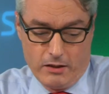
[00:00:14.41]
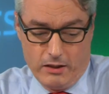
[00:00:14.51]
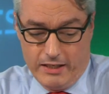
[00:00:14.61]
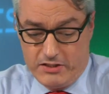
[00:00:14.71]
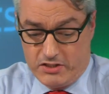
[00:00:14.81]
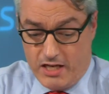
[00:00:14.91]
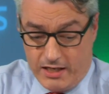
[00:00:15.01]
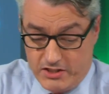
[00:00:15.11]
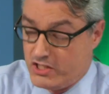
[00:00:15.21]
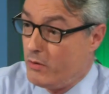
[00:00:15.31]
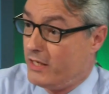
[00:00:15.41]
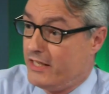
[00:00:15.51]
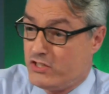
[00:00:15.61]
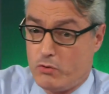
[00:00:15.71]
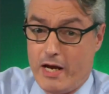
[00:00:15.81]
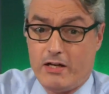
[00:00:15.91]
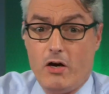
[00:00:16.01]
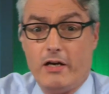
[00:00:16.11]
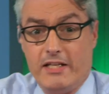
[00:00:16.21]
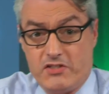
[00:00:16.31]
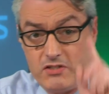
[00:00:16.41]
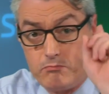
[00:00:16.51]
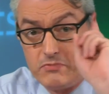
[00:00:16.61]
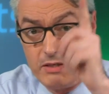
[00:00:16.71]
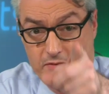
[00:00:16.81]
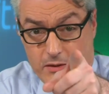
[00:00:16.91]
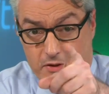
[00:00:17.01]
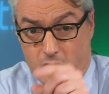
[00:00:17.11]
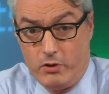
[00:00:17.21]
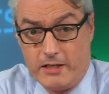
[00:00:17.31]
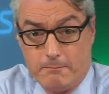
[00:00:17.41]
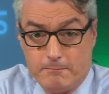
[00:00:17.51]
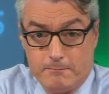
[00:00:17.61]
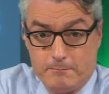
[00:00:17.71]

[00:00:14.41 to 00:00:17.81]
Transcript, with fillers: Good. Let's do it. Let's crack on. It's time number three.